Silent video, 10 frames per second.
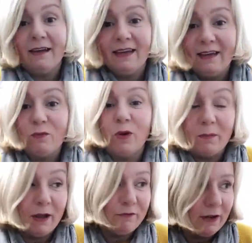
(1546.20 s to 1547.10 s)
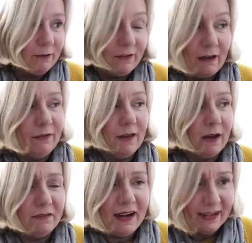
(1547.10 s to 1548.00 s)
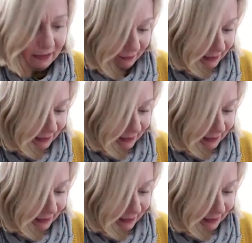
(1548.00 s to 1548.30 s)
it is one of my favorites. I think I've had it